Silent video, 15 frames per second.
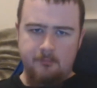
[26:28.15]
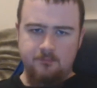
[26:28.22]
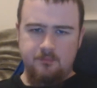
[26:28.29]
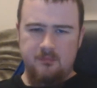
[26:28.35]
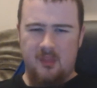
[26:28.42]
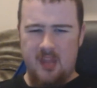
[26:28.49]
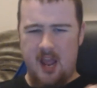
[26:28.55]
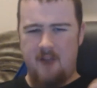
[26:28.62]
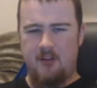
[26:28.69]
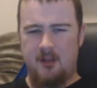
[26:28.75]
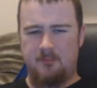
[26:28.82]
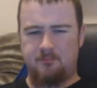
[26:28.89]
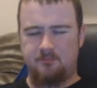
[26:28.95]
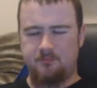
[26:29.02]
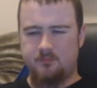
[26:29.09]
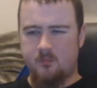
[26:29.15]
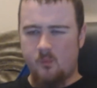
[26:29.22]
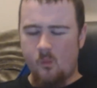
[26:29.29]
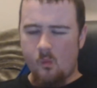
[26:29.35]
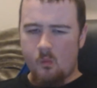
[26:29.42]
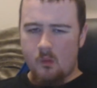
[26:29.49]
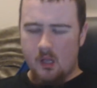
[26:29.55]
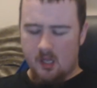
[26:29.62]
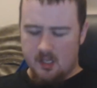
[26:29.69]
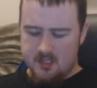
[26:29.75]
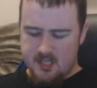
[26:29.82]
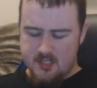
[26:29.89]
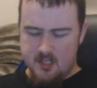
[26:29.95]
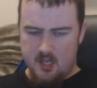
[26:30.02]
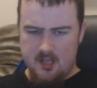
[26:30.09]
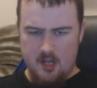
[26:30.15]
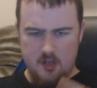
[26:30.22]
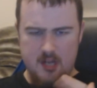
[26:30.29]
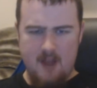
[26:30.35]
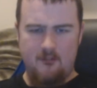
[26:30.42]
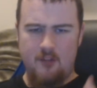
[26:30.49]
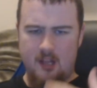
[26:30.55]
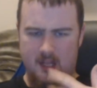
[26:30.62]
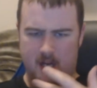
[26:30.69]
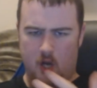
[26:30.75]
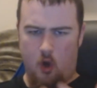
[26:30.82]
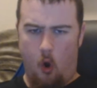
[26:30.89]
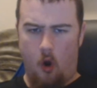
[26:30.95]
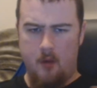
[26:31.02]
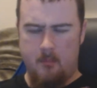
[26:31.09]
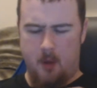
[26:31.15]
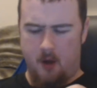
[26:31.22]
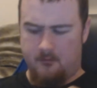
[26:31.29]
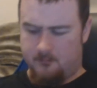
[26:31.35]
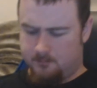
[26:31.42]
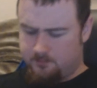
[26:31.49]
They have a consistent. They're definitely like a corn puff.